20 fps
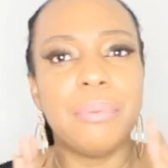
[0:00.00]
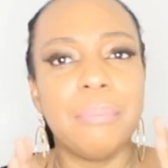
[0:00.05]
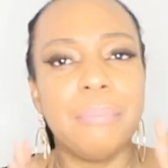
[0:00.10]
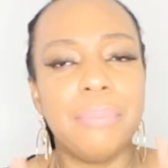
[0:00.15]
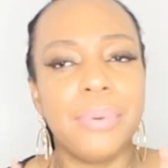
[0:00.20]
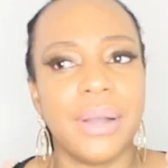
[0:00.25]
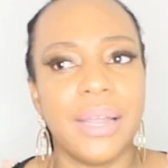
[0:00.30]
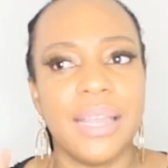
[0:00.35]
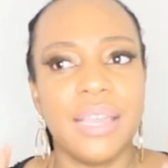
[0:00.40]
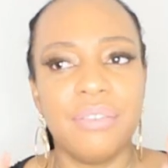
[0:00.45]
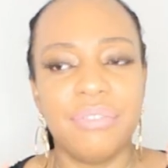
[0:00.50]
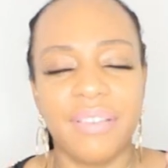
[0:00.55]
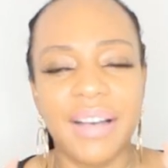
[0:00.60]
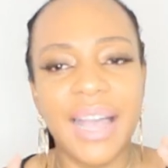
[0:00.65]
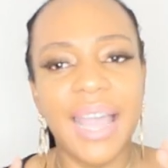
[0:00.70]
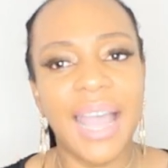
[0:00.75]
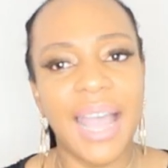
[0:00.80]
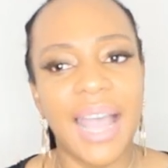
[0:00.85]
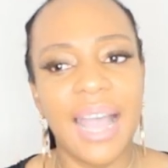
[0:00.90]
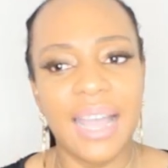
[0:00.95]
but if
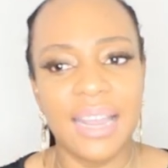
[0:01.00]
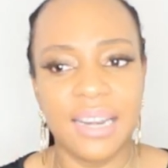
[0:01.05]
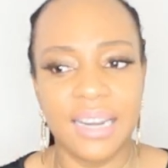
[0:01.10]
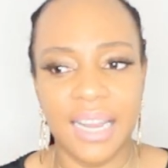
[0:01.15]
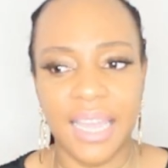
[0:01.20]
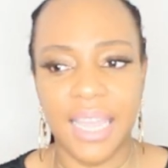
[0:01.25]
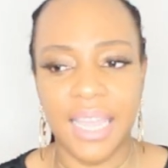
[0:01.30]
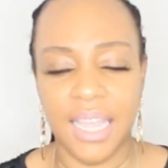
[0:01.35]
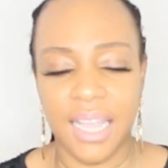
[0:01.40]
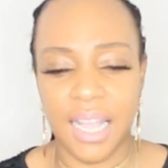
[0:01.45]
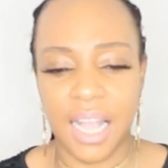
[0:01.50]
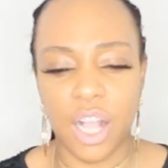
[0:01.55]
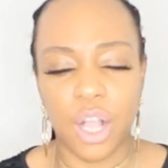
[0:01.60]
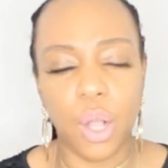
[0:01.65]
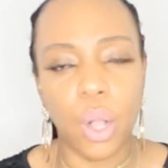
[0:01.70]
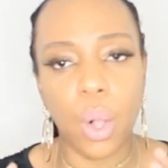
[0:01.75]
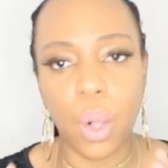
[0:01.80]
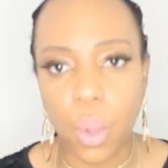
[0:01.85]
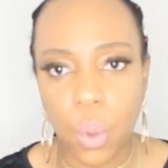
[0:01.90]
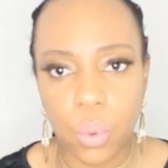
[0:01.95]
I had like a
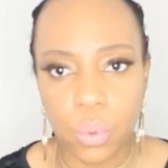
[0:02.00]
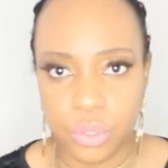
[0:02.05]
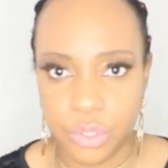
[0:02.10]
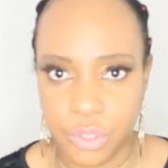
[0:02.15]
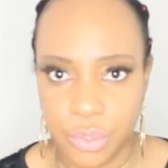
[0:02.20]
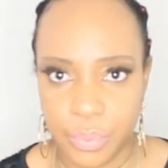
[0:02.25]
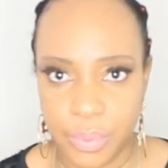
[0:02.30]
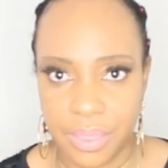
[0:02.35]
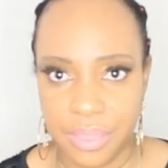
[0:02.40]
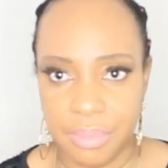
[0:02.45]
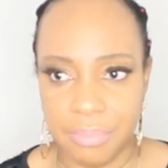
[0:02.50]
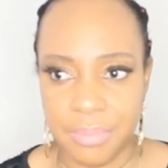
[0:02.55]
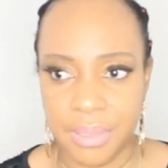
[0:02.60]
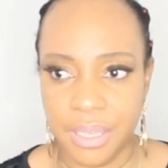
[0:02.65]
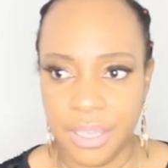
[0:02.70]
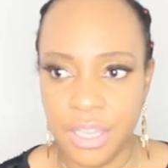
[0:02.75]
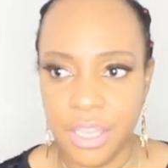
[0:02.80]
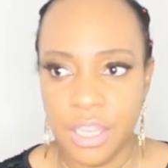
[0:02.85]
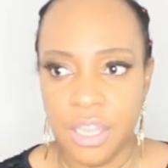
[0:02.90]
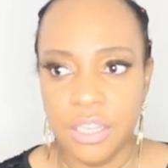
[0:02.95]
coach with
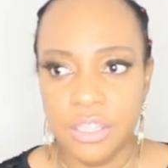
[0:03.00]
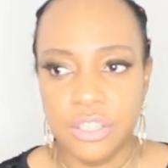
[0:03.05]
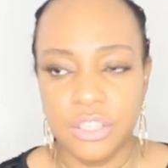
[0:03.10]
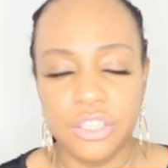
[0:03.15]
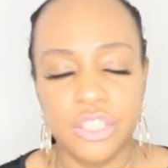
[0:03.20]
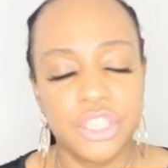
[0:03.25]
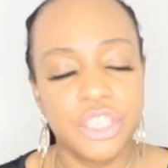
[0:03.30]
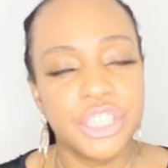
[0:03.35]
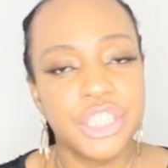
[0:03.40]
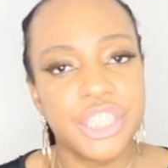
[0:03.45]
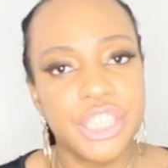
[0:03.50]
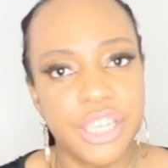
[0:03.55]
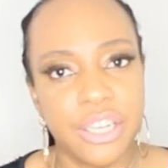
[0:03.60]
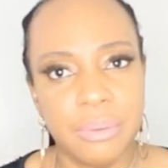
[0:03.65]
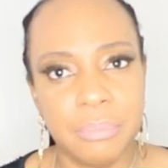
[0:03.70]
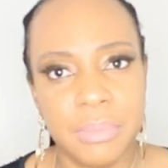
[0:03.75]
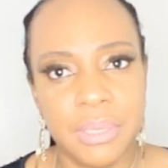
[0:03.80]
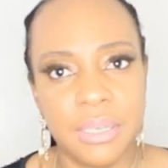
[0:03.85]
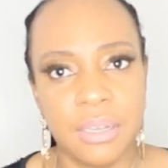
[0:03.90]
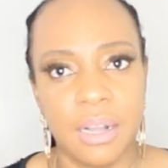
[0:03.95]
me to just
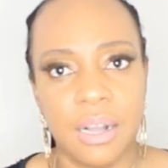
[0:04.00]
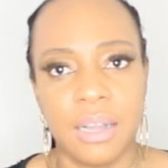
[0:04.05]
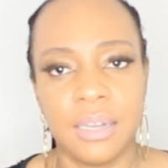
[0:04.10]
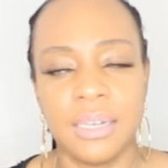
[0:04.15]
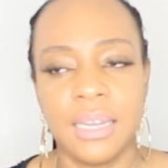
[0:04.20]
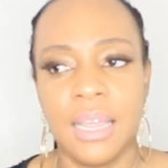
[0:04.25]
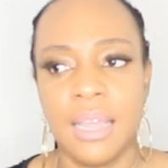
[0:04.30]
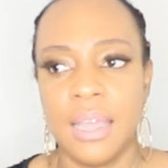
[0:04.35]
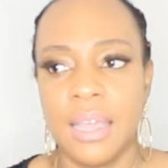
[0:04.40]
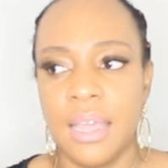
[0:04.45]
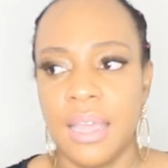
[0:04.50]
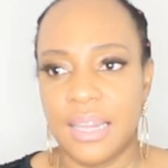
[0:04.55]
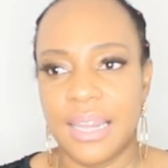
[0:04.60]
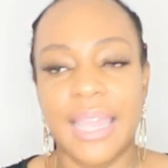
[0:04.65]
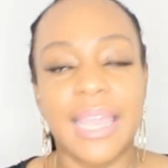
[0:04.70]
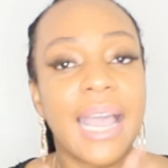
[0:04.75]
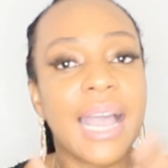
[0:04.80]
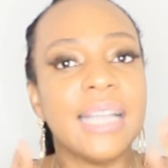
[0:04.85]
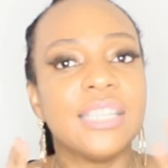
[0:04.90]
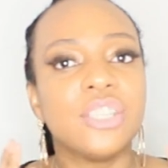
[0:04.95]
cheer me on
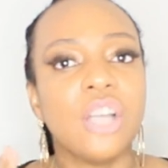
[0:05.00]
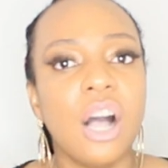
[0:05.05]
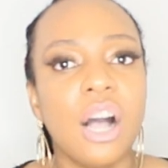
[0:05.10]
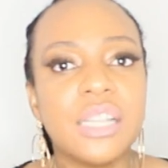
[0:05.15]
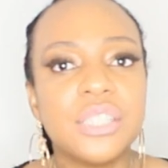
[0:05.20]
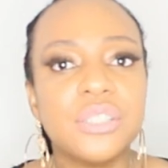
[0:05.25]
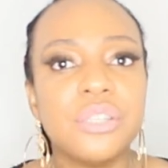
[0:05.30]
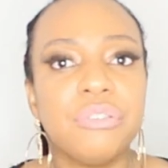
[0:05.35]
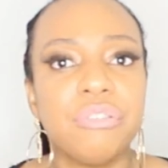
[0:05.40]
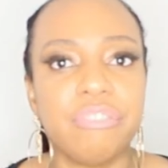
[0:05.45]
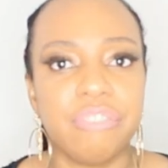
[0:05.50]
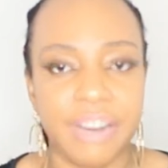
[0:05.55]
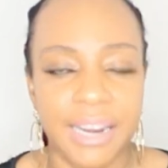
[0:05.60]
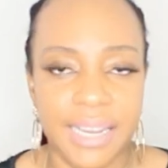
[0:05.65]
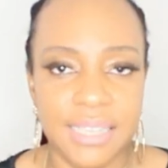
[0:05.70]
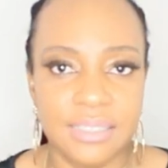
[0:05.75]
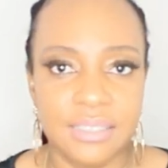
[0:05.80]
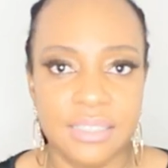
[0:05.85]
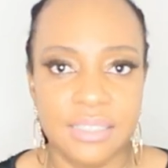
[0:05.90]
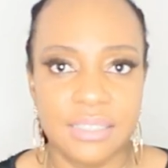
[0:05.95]
like I talk to
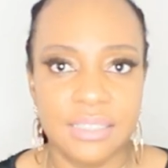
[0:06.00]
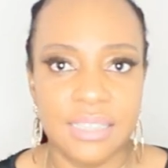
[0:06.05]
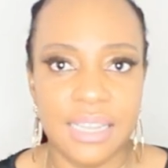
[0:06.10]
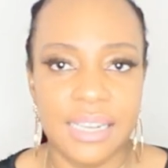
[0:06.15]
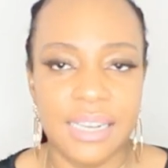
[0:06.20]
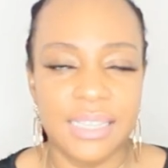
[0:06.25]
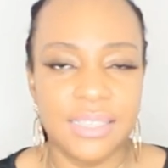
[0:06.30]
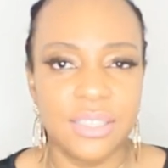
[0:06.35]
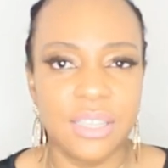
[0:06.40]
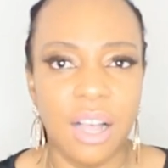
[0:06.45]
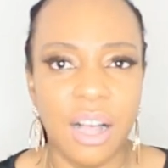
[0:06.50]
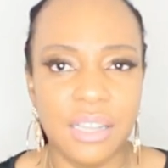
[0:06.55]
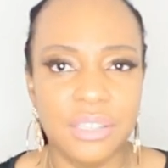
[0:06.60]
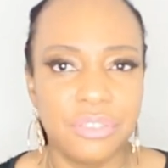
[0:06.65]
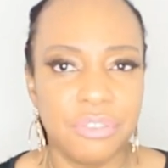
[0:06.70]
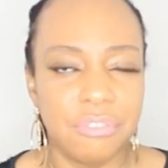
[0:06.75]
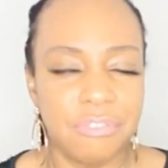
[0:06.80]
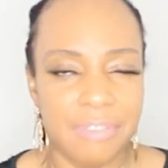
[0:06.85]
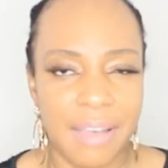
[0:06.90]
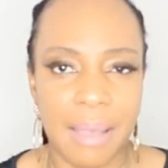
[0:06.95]
friends and I talk
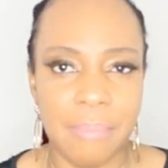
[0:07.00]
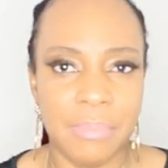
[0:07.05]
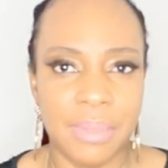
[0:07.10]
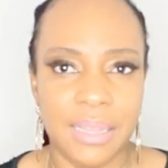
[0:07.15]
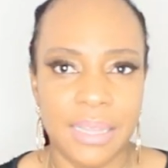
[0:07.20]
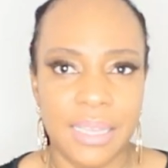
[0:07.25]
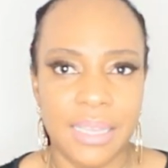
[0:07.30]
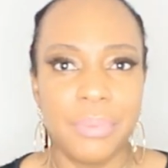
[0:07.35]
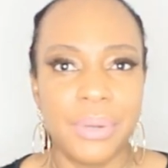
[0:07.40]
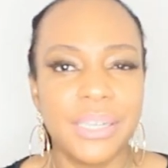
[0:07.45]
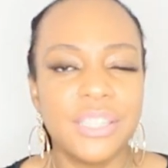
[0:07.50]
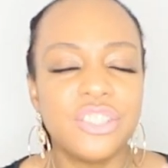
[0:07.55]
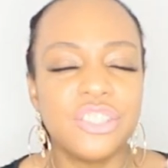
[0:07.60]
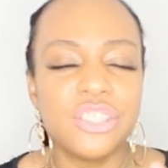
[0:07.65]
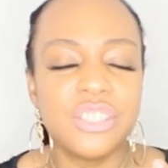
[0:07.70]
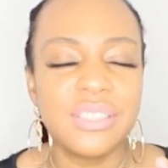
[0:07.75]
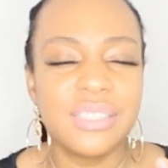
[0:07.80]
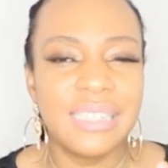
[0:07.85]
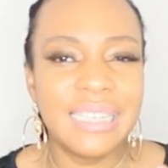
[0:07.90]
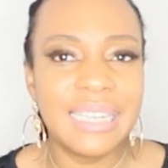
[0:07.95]
to family, but it's
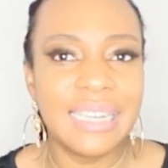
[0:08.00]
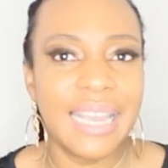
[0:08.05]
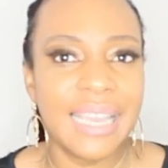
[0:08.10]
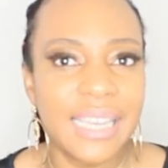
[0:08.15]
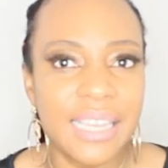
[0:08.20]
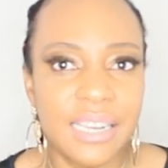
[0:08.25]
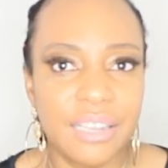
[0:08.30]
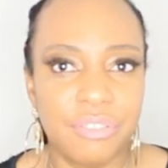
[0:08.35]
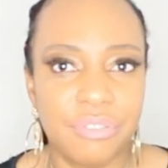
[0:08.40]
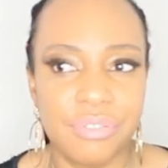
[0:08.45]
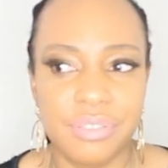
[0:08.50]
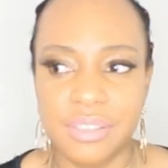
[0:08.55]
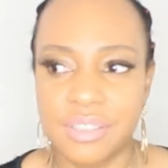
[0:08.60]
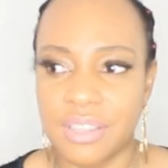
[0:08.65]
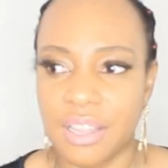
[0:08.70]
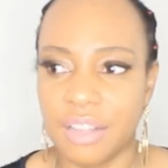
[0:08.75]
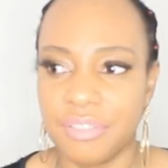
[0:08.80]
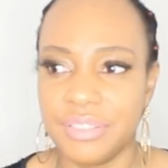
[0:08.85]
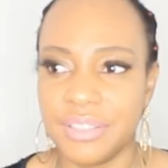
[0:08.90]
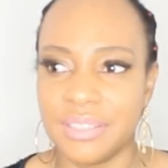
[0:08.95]
just negative
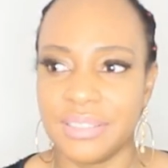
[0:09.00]
stuff.